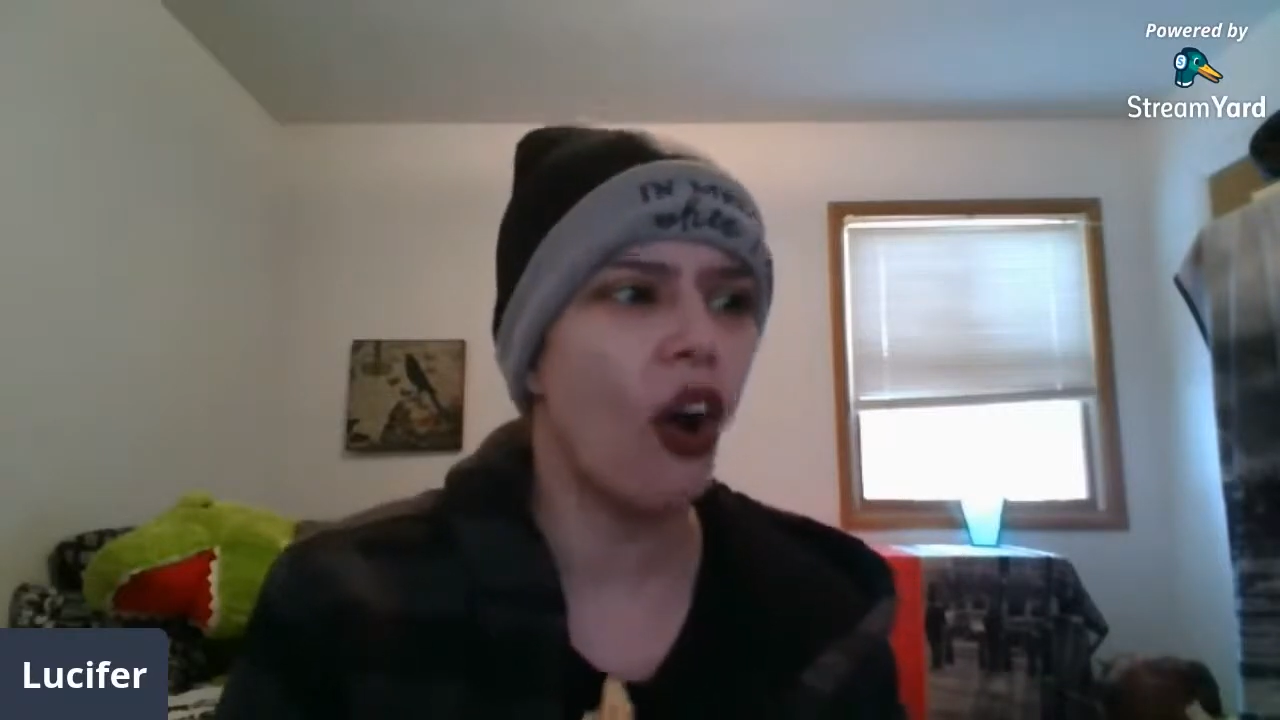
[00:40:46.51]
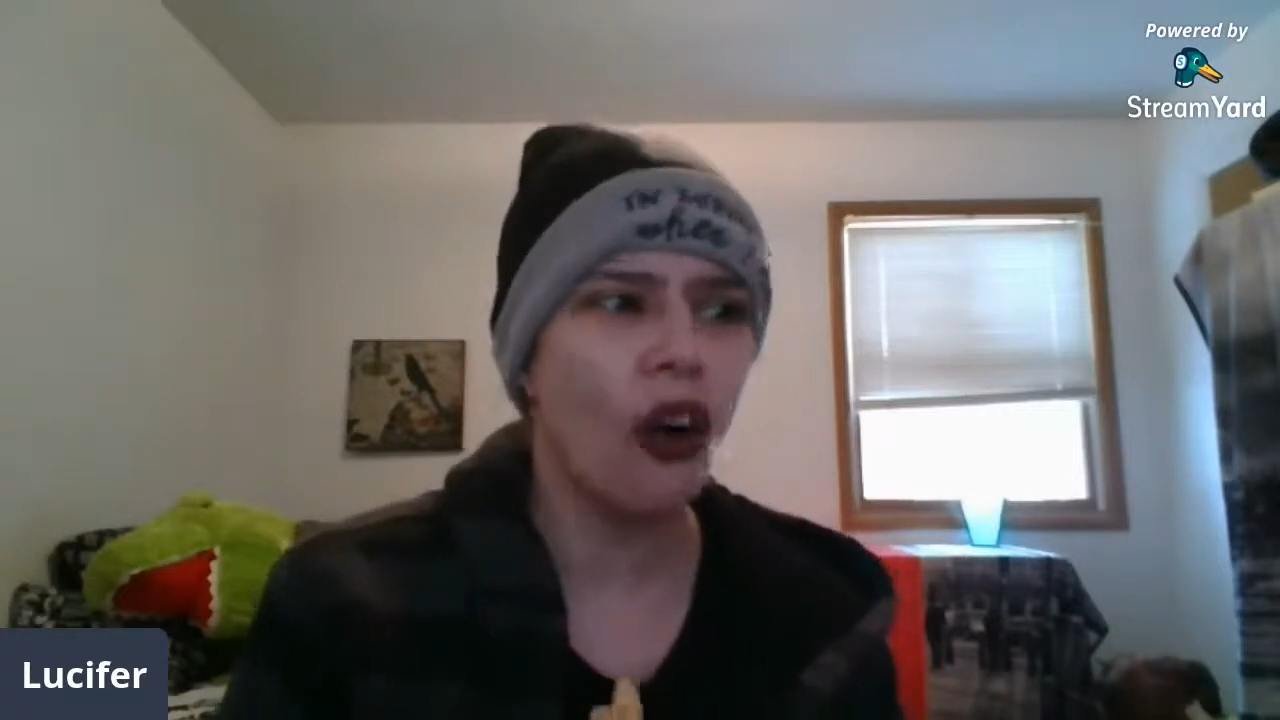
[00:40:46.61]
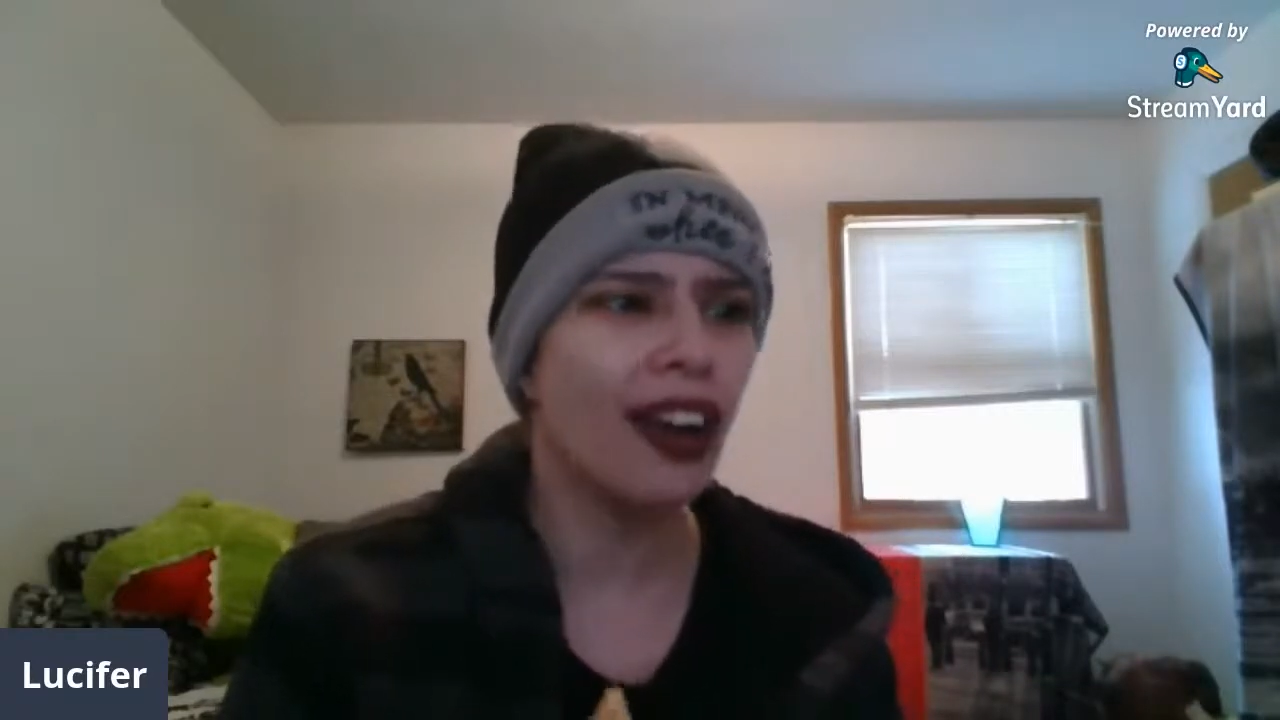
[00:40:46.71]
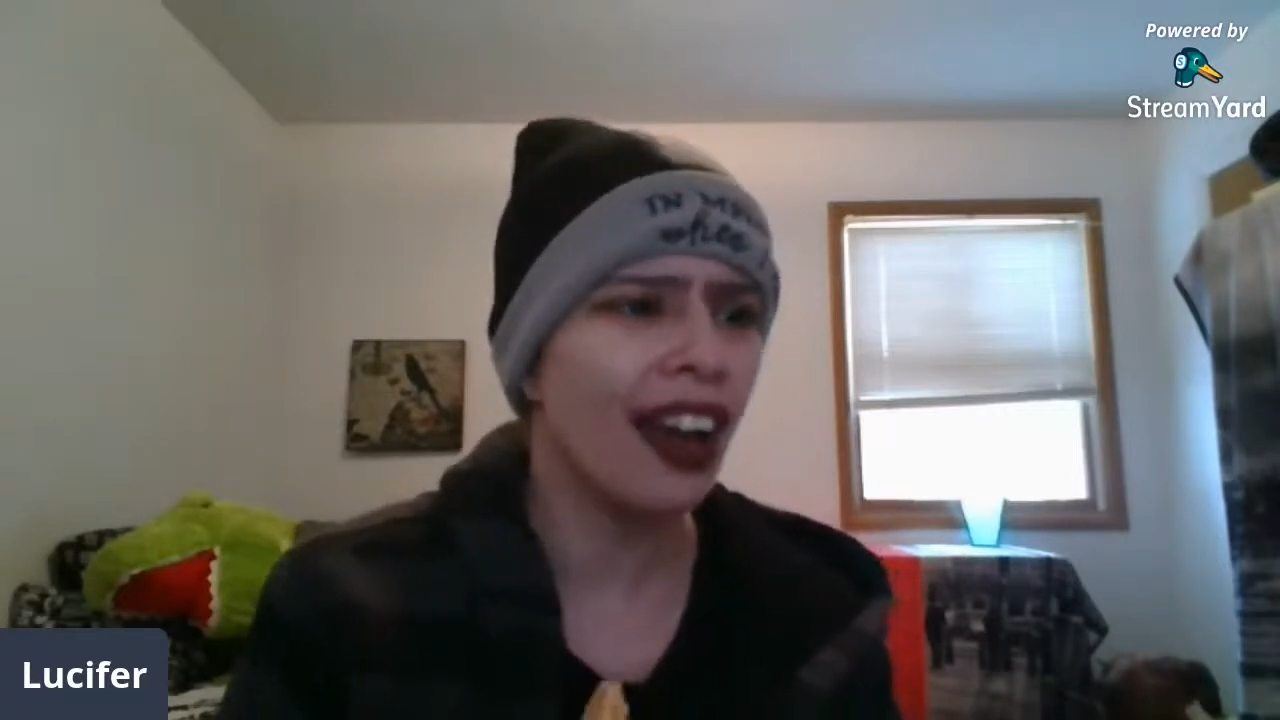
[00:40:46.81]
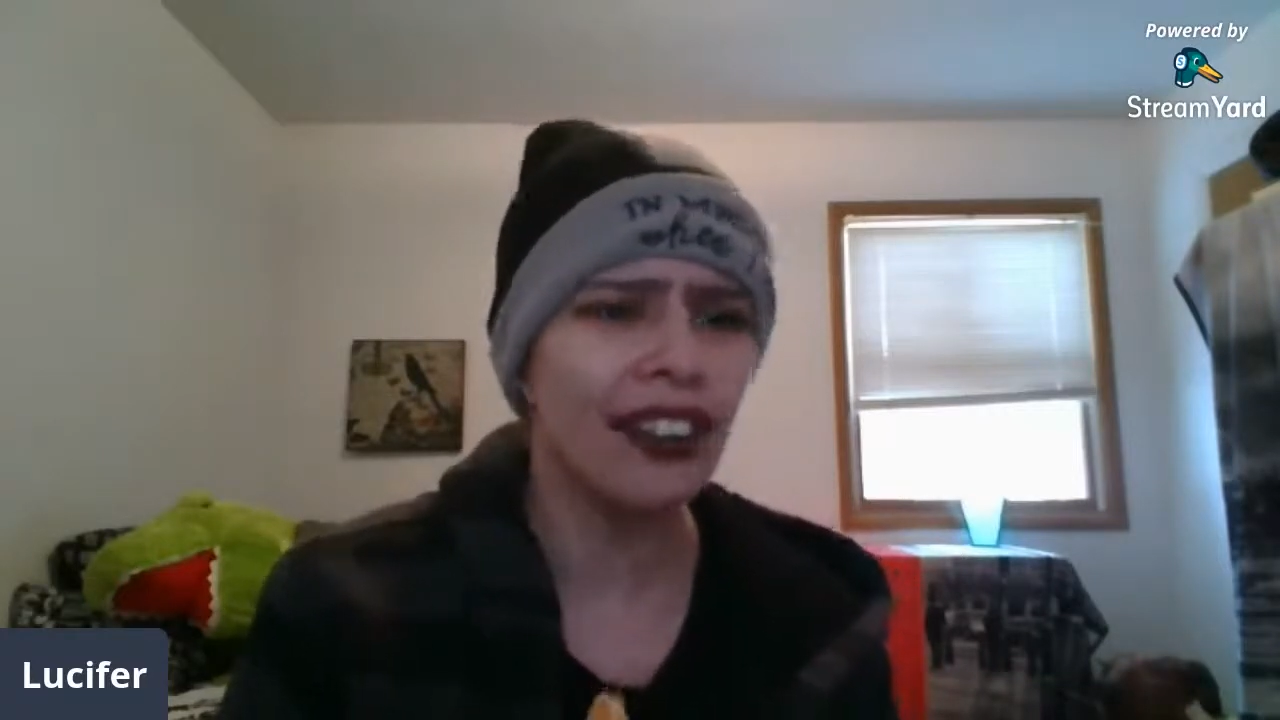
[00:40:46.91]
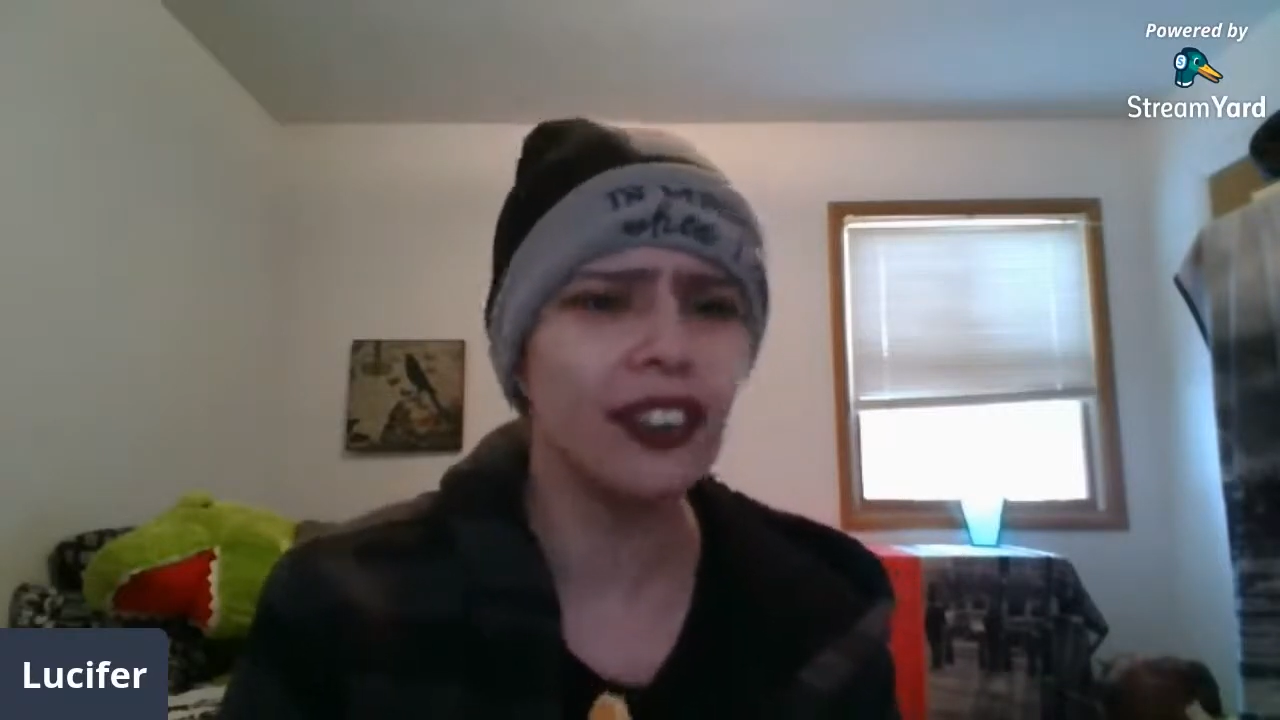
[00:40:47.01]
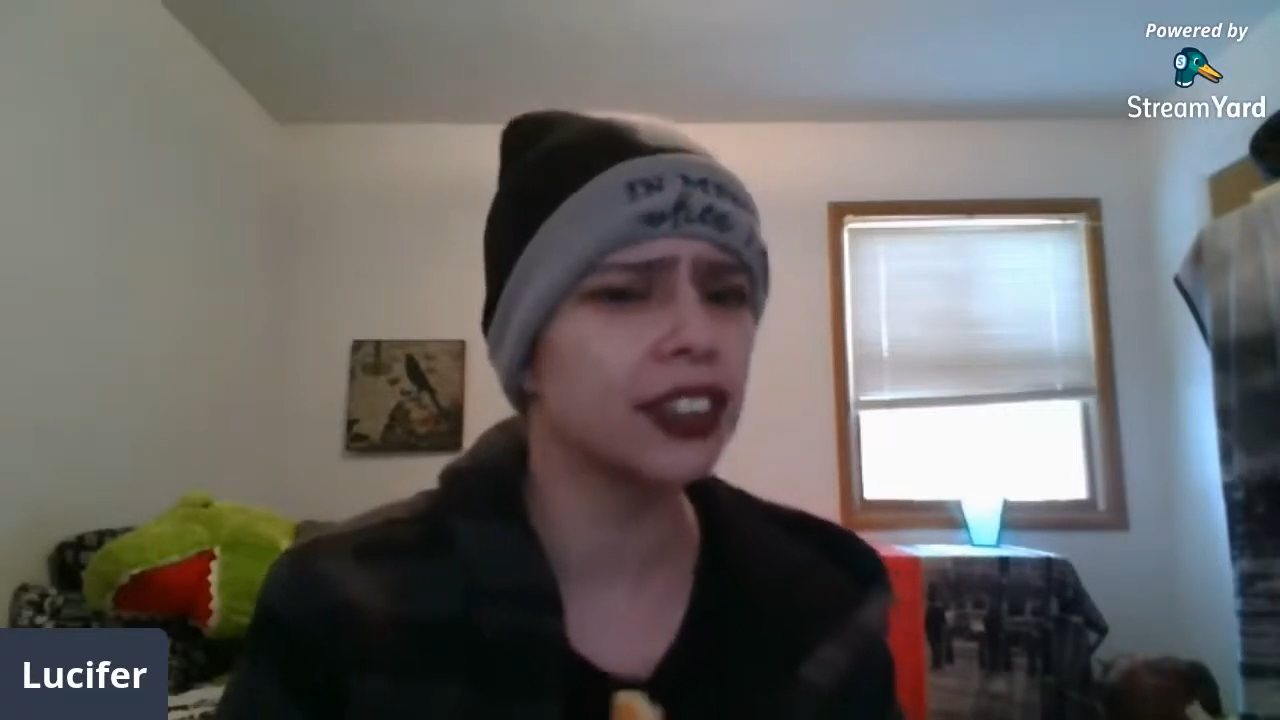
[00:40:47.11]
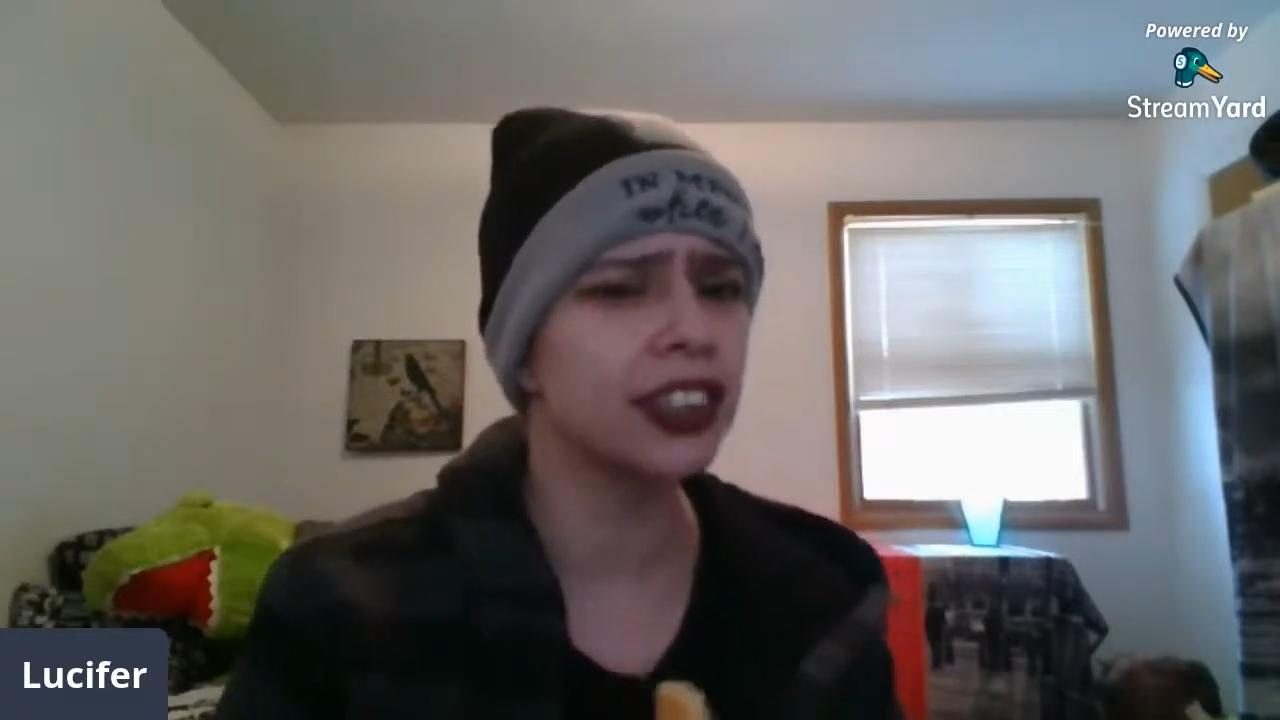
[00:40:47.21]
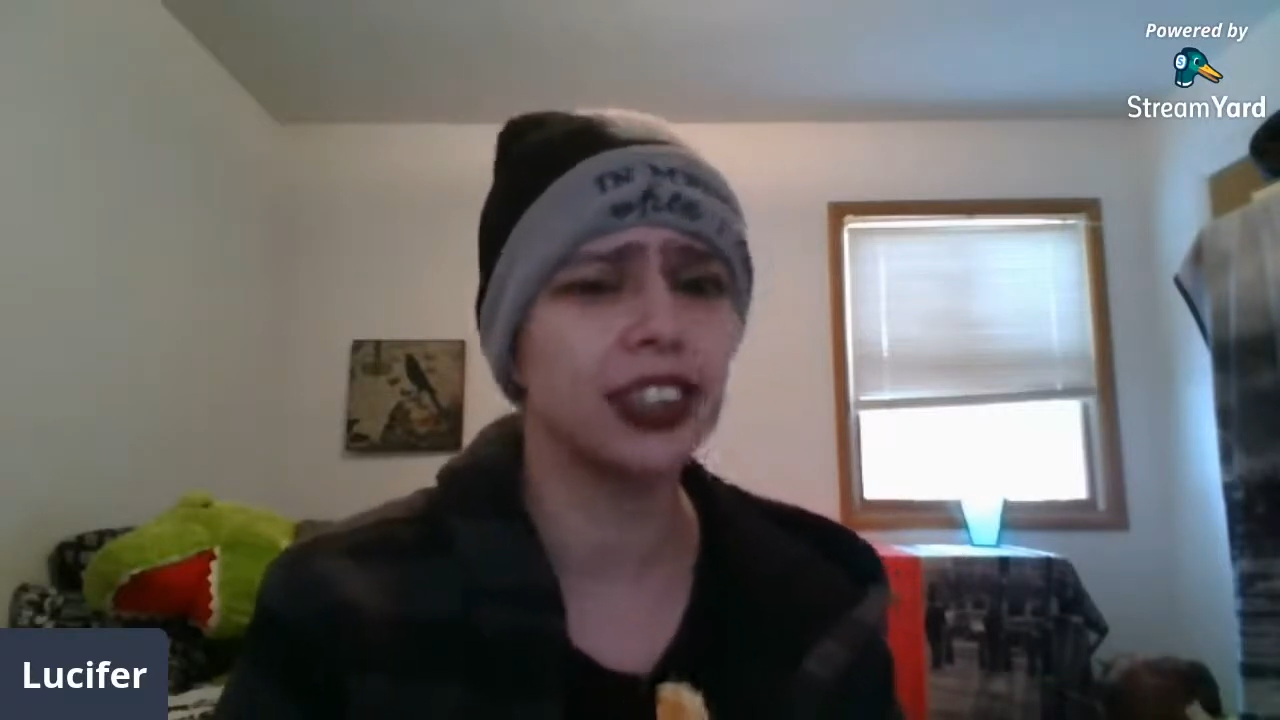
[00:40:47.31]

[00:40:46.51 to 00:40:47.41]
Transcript: oh yeah, that looks